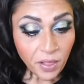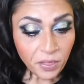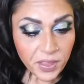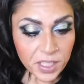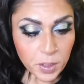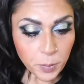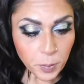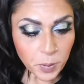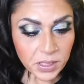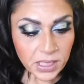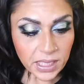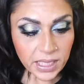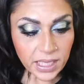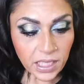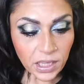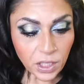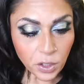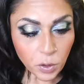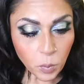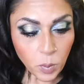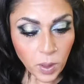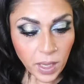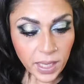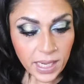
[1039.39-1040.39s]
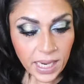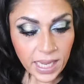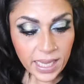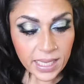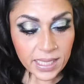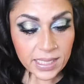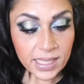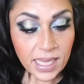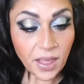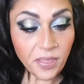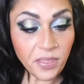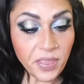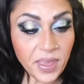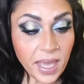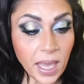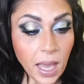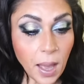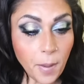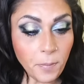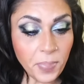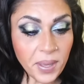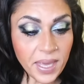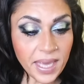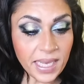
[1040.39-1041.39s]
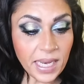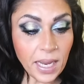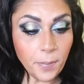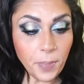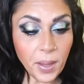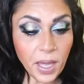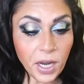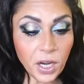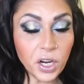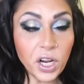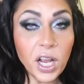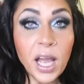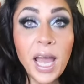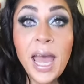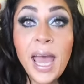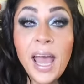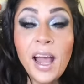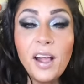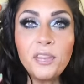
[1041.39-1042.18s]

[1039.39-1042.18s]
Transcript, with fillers: This particular one is the peanut butter.